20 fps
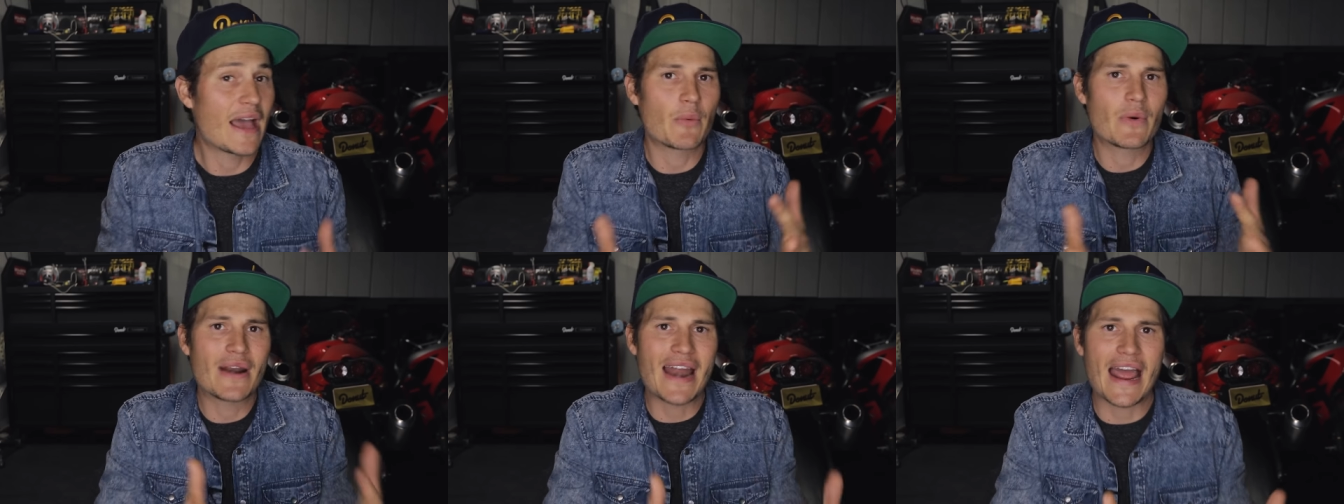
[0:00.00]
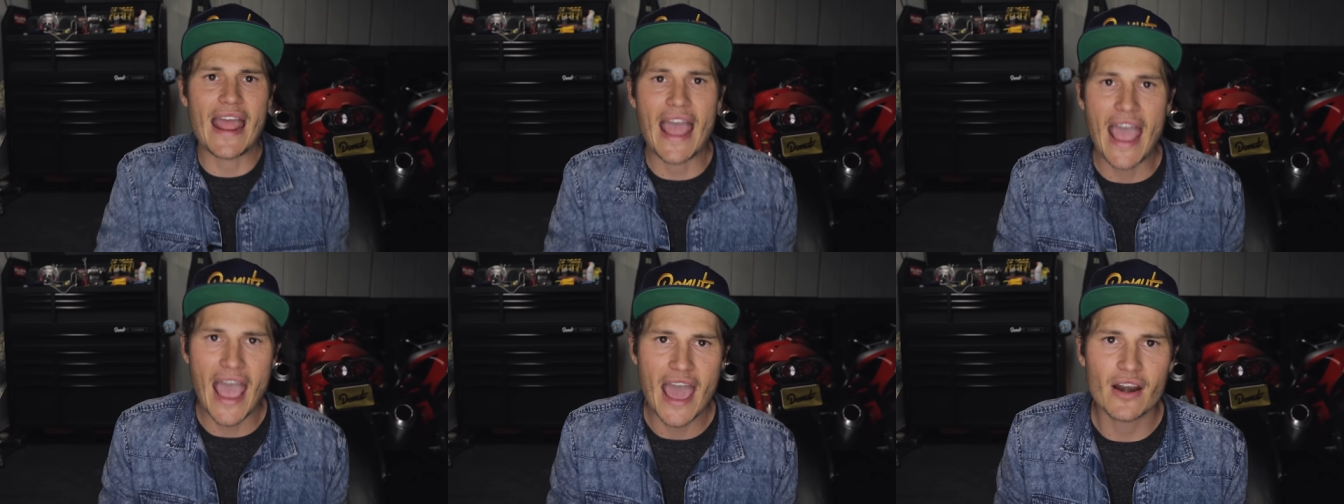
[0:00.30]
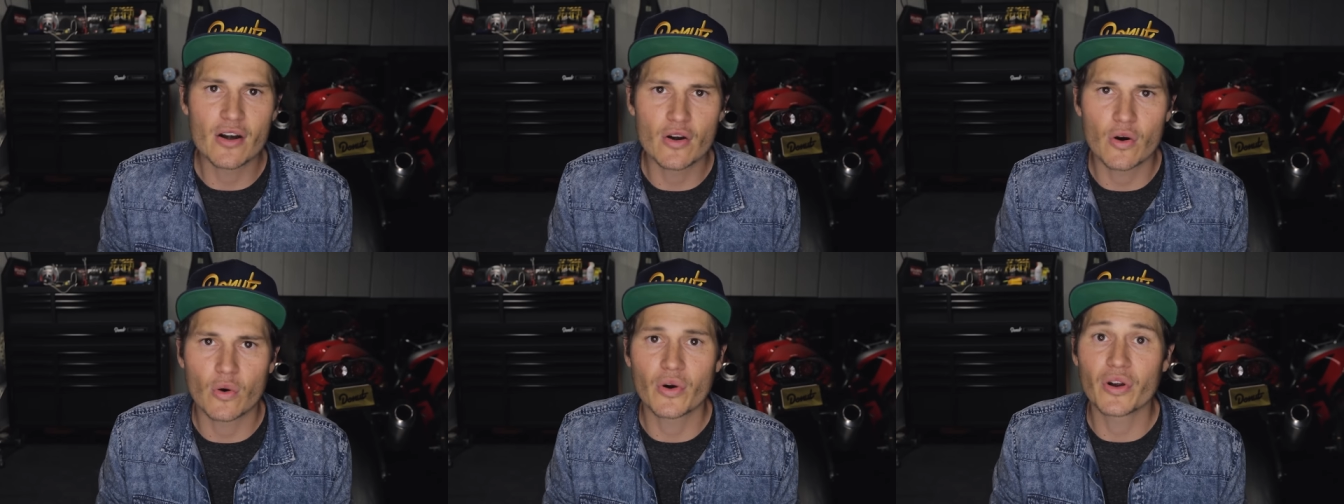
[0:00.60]
that when I
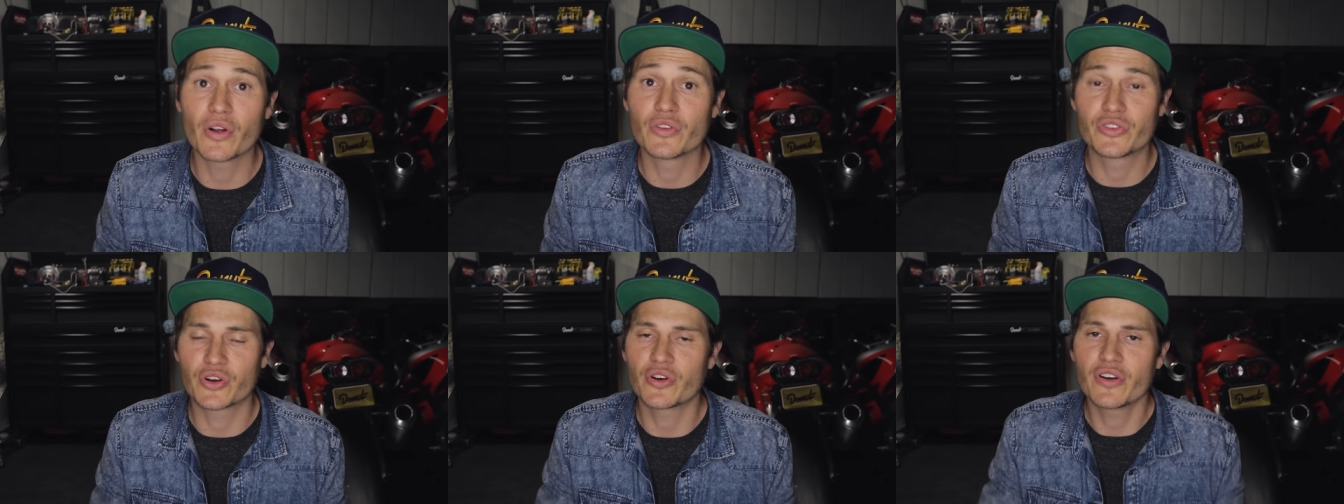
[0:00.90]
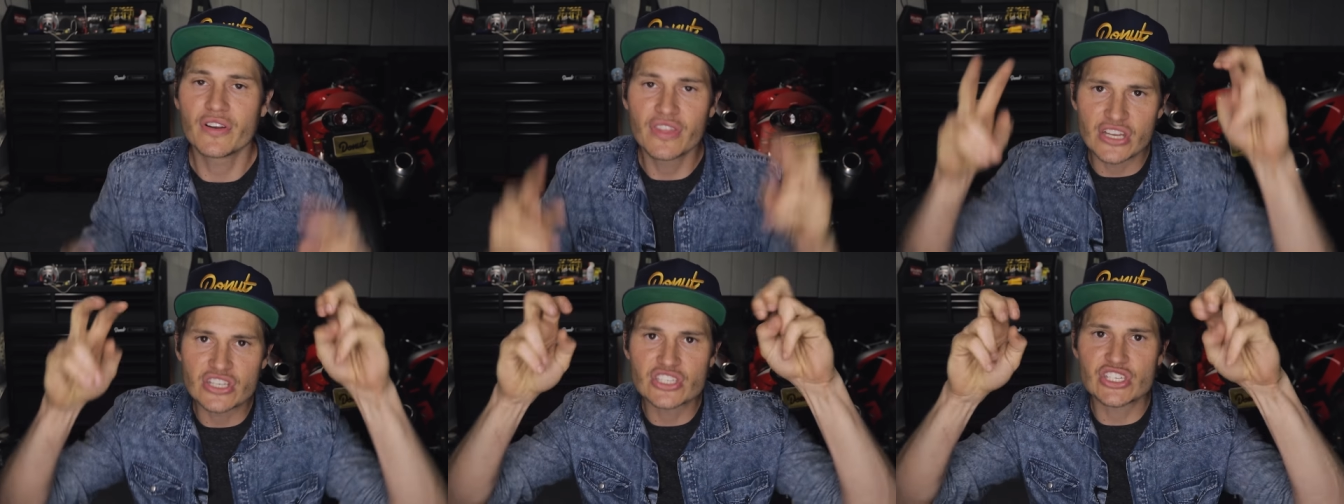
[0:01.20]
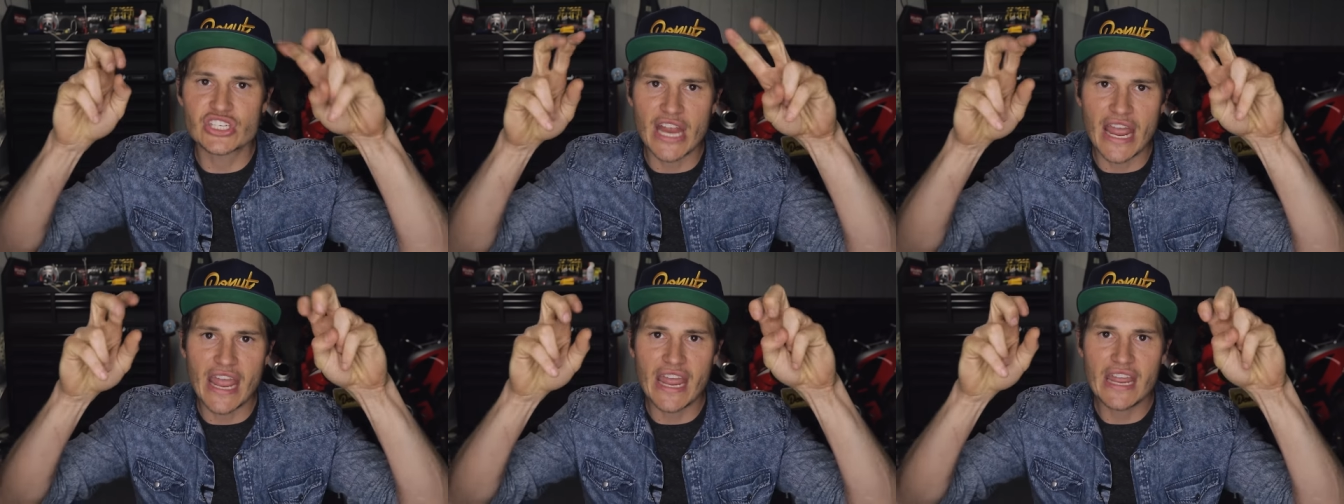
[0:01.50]
added oil during the
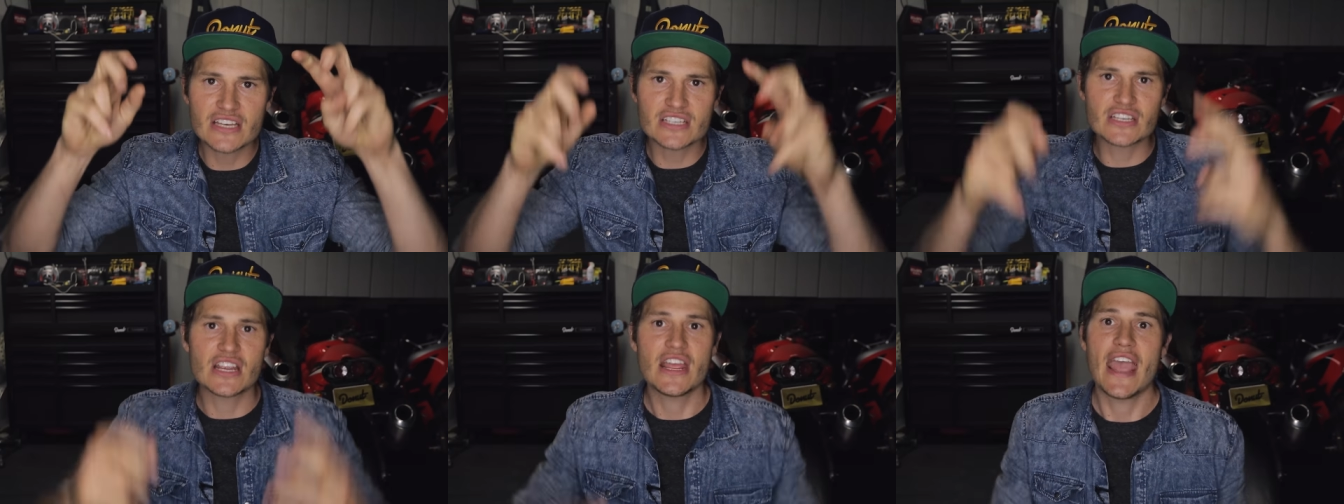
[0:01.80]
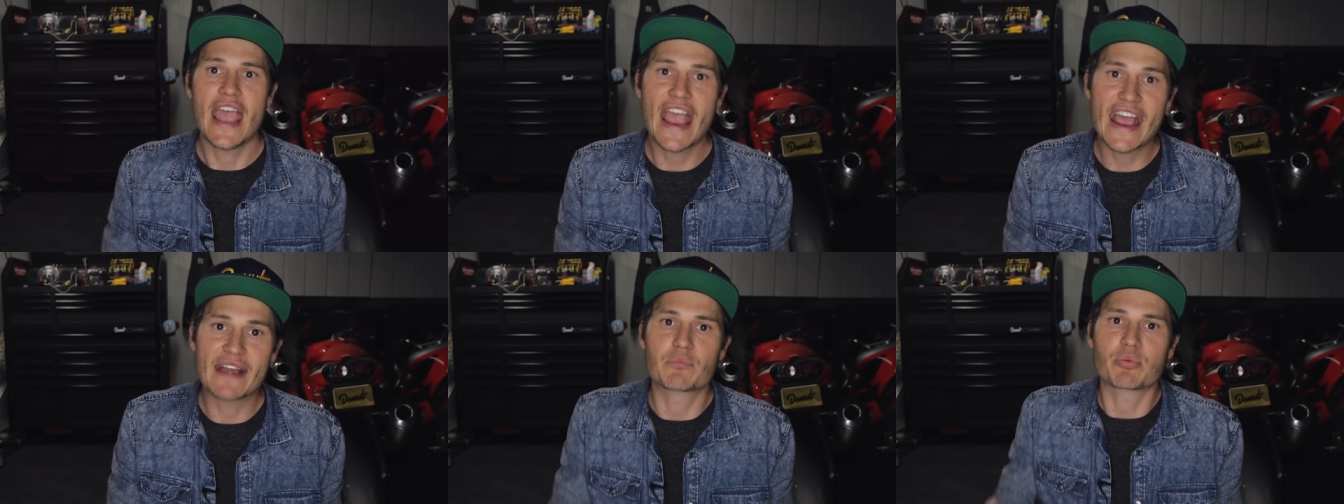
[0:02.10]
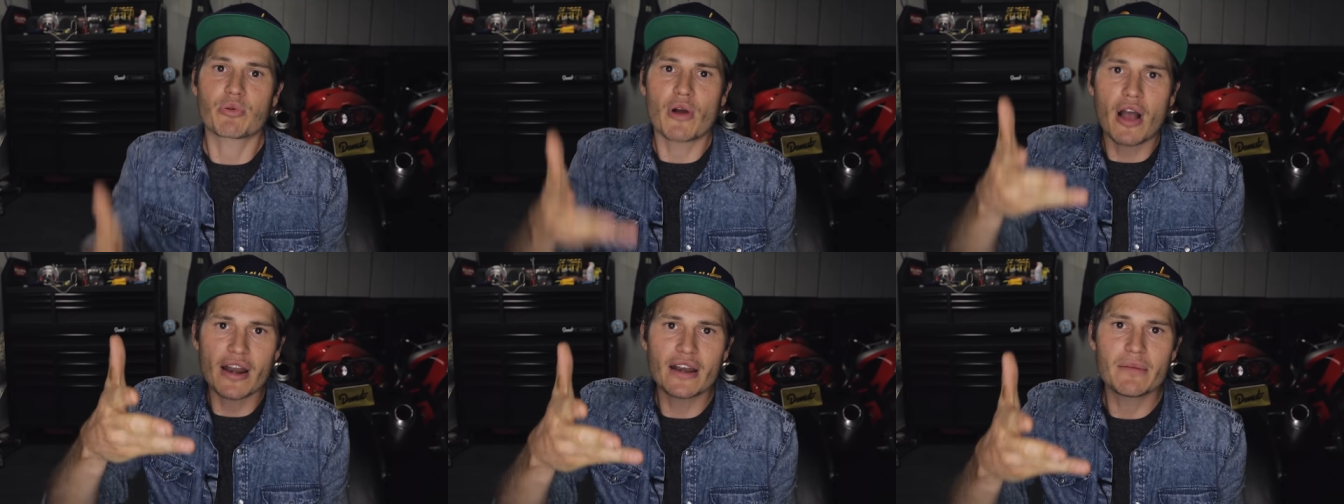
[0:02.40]
change,
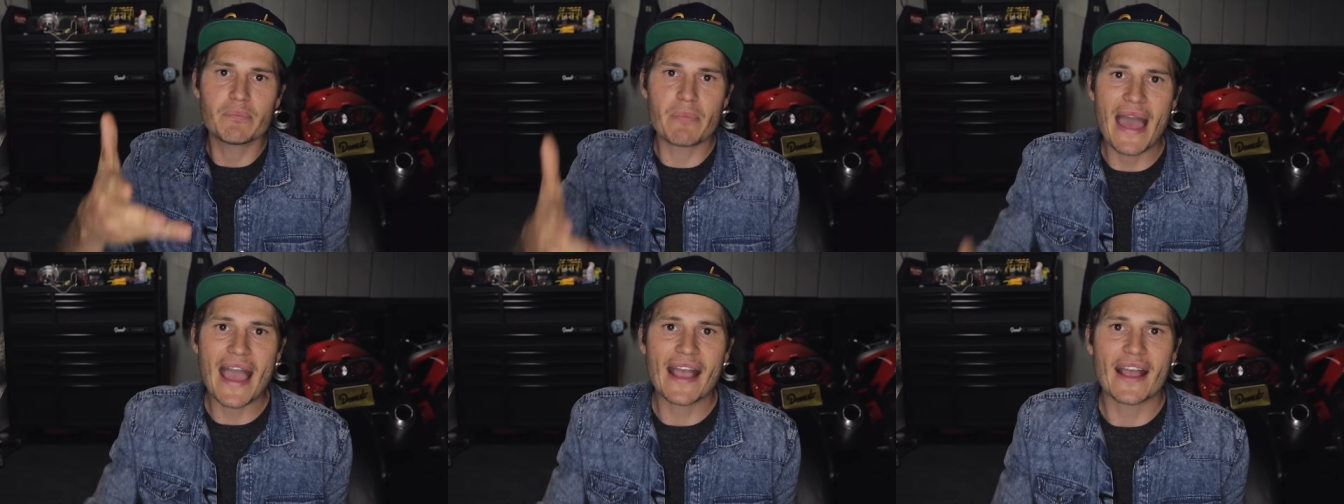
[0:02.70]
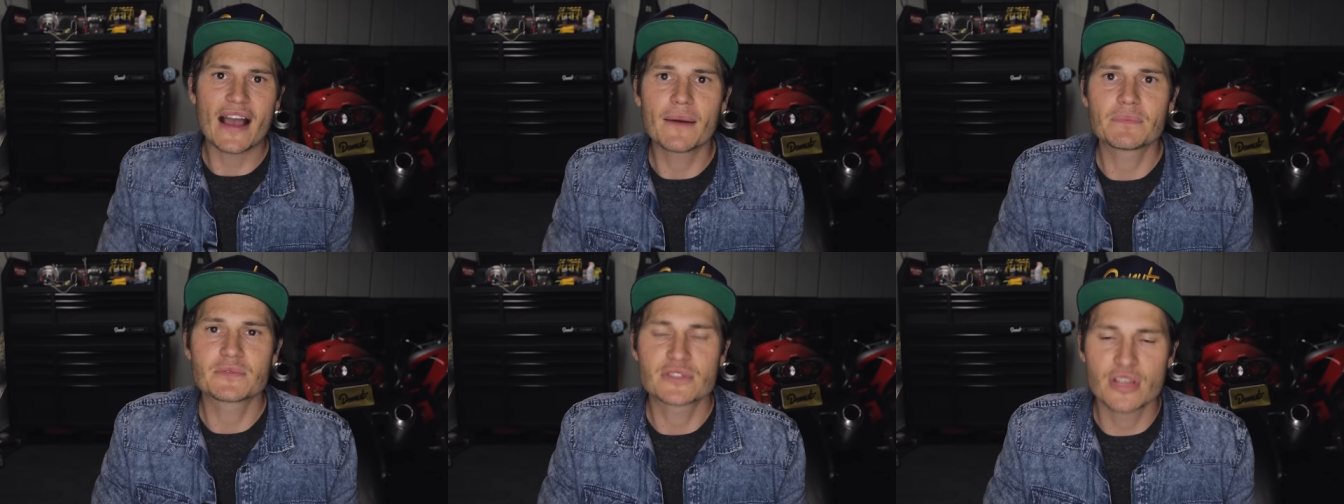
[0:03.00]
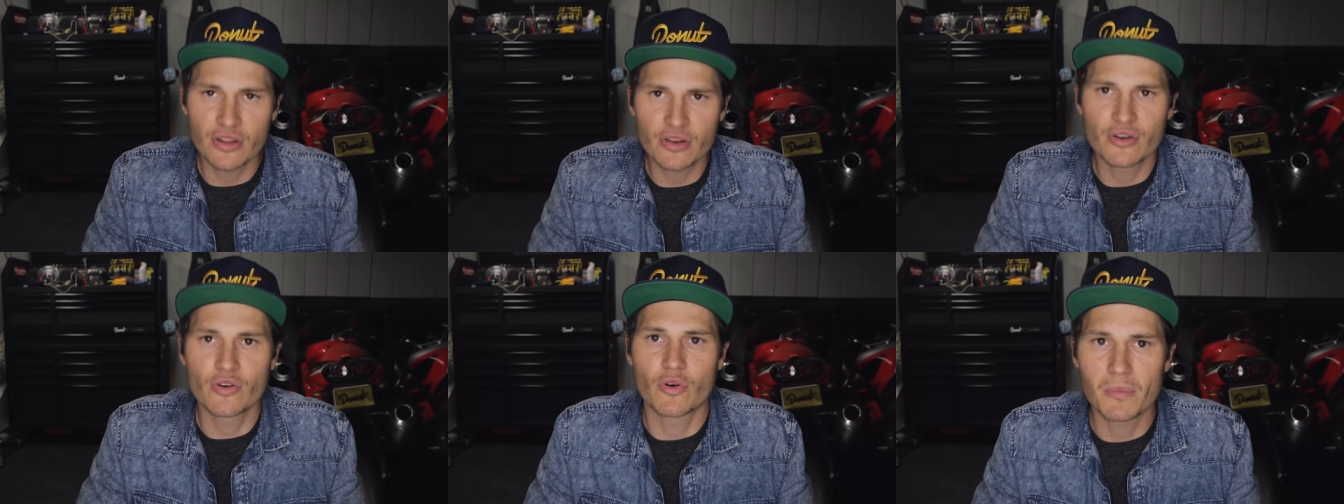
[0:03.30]
it brought it back up
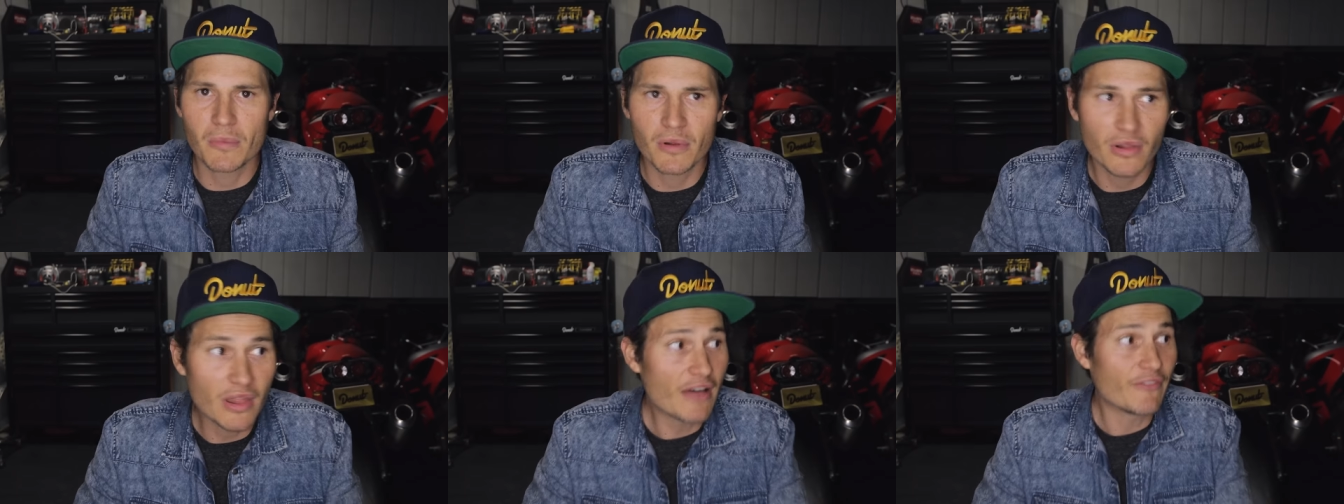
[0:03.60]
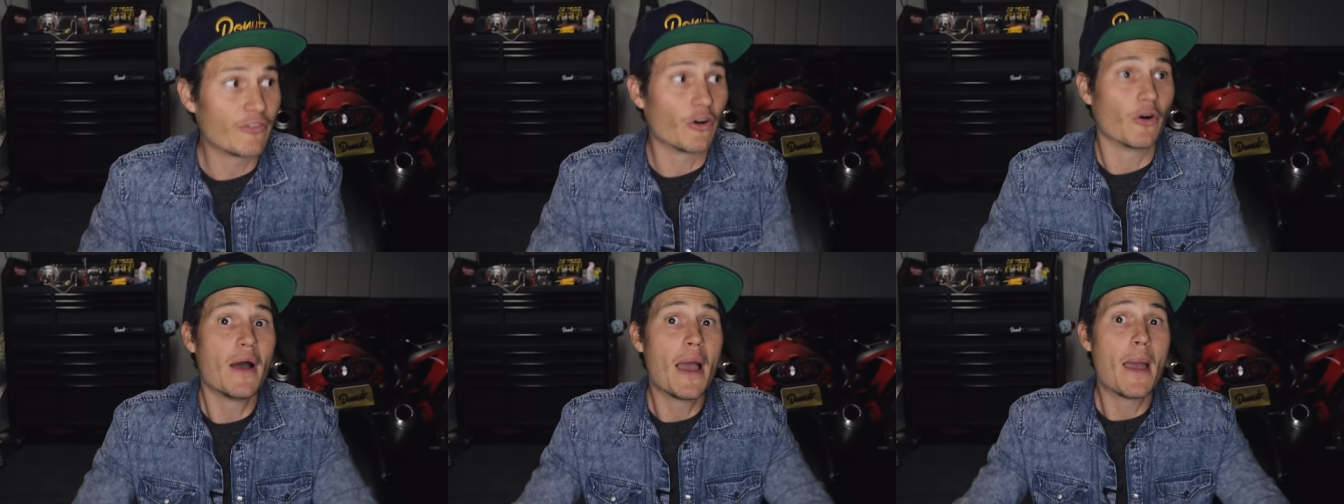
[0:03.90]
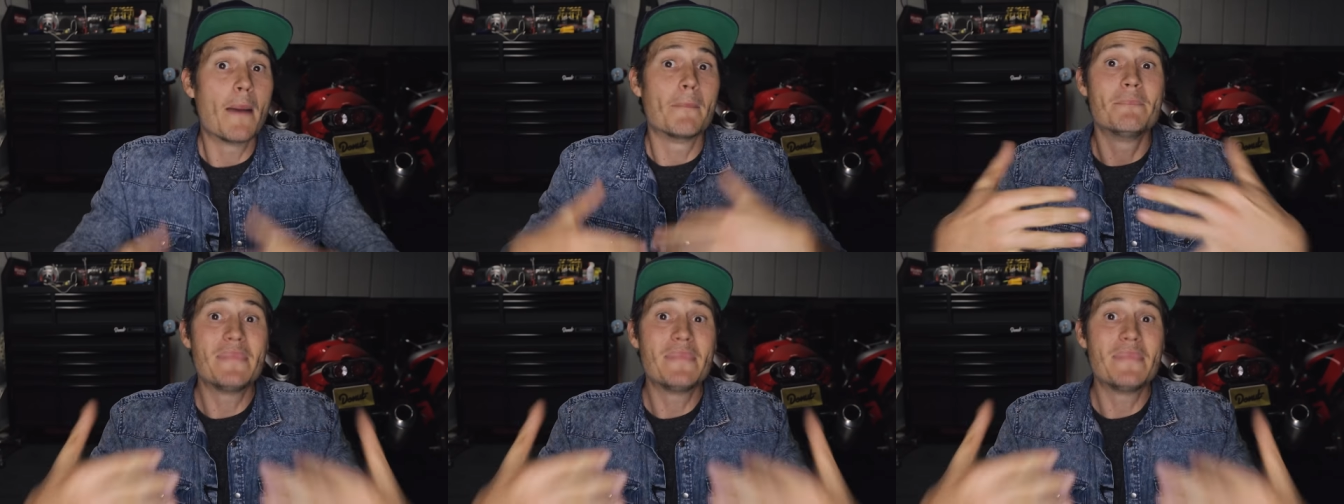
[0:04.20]
to the normal level.